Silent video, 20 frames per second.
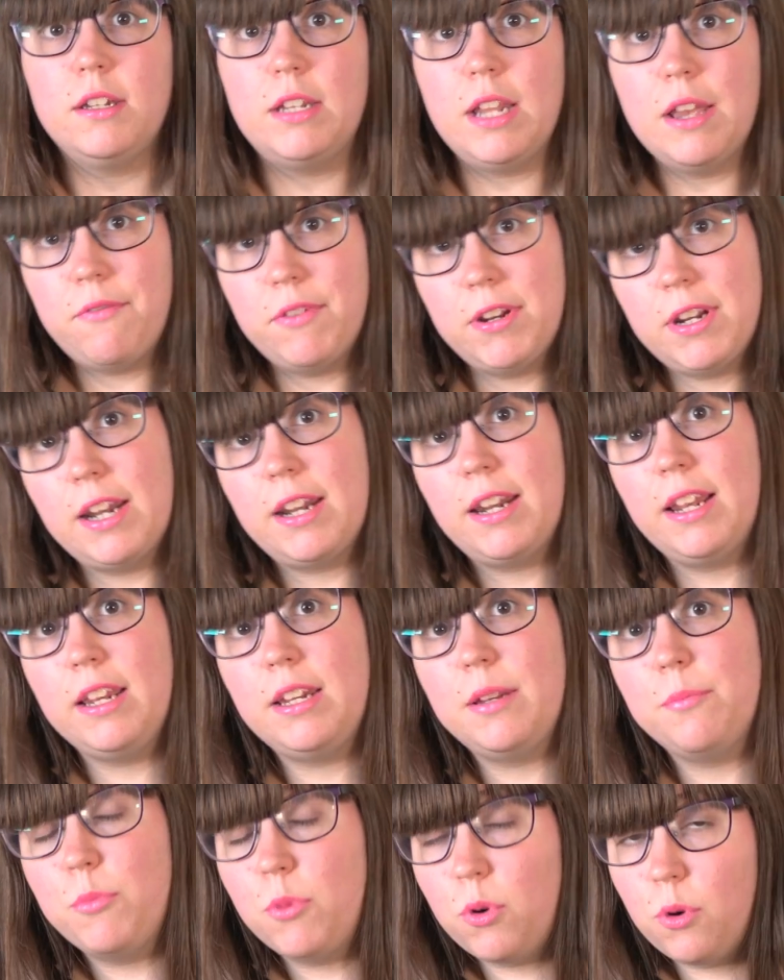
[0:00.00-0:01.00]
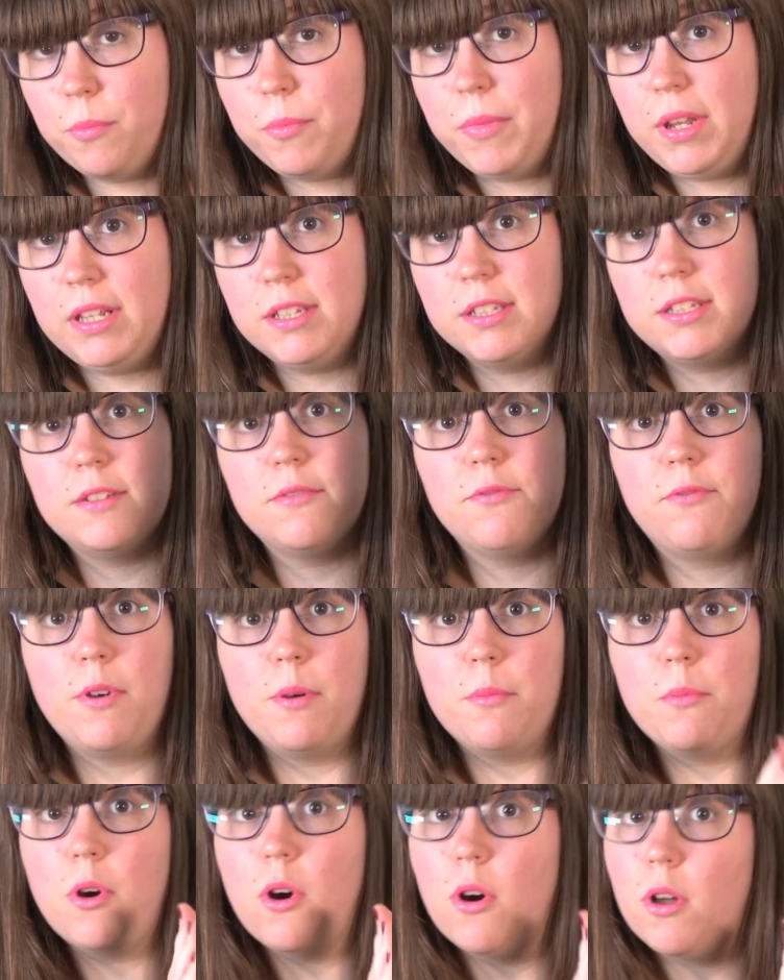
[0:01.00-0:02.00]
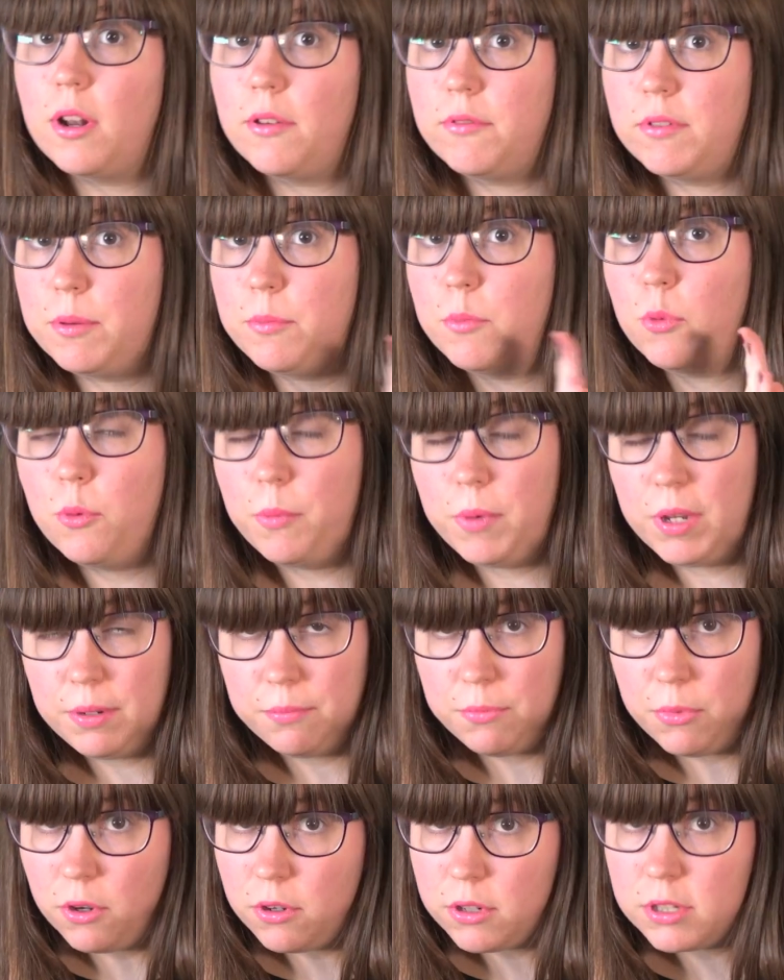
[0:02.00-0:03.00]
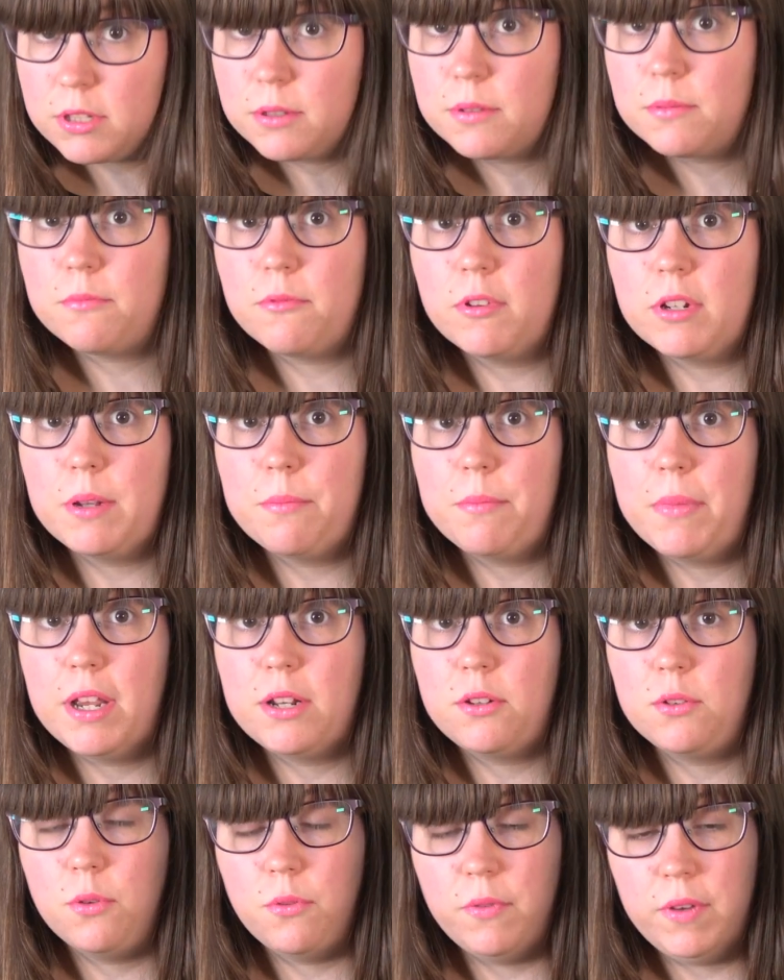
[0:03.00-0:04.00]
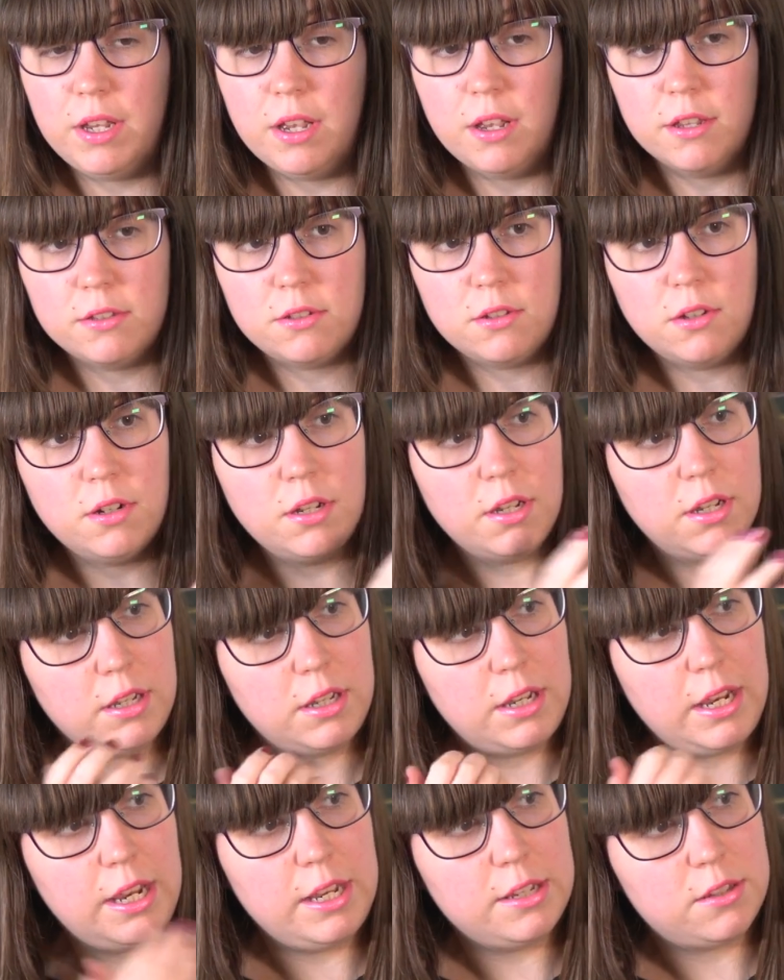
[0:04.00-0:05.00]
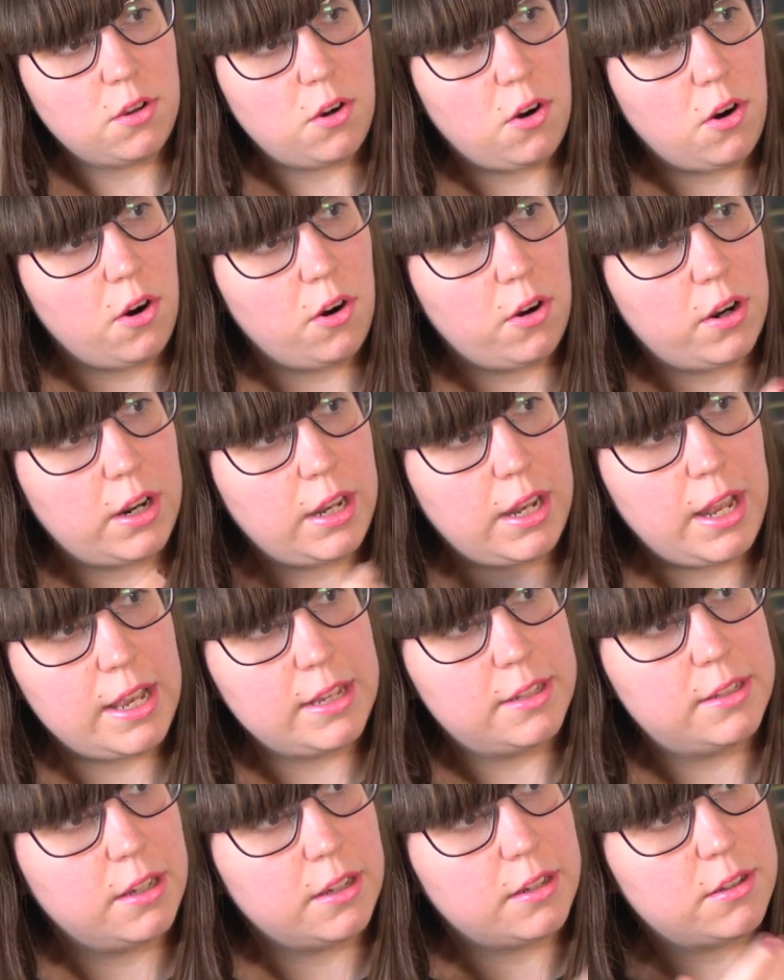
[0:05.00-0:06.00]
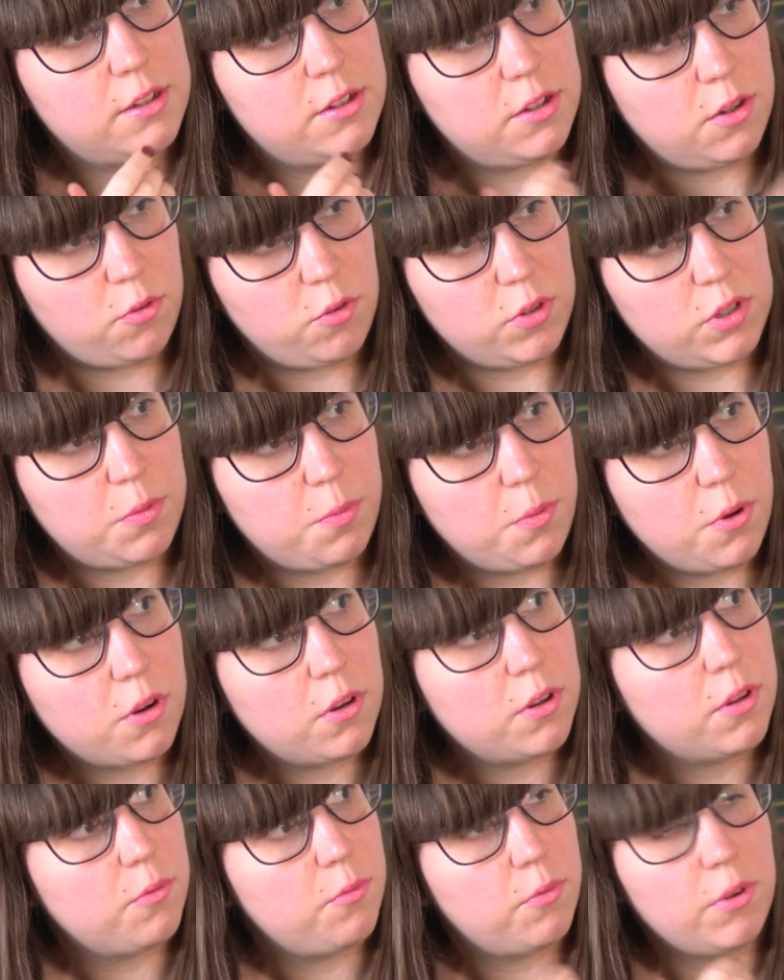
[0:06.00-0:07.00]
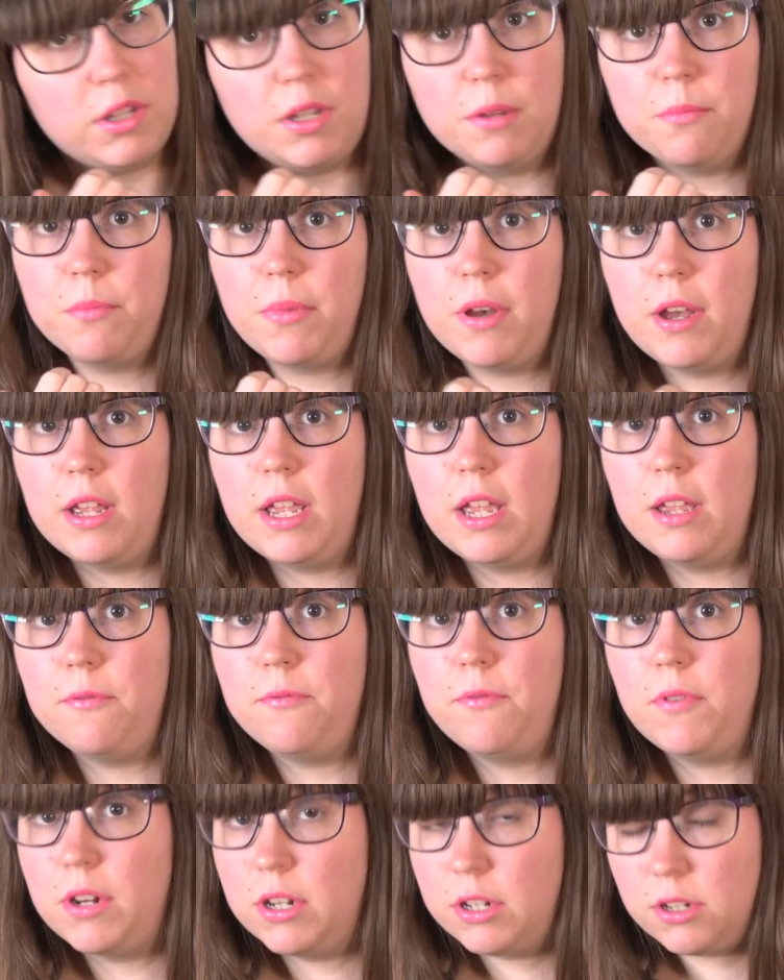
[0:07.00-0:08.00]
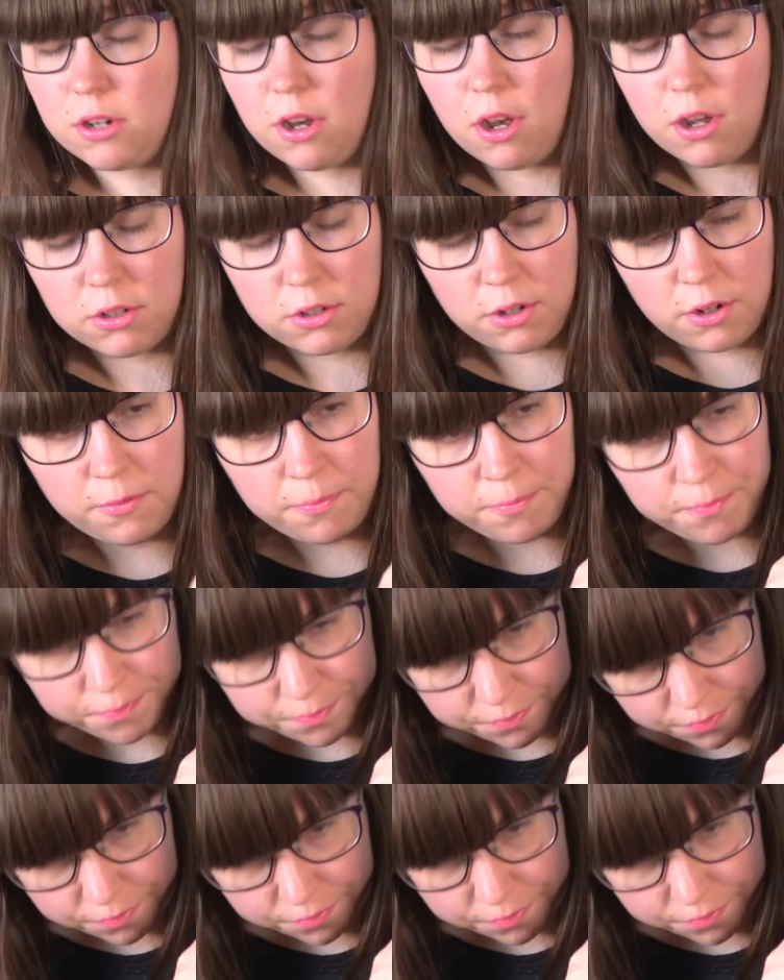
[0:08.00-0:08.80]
Definitely the Moomins from all of the Moomin books written by Tove Jansson. These are classic children's book written by a Finnish author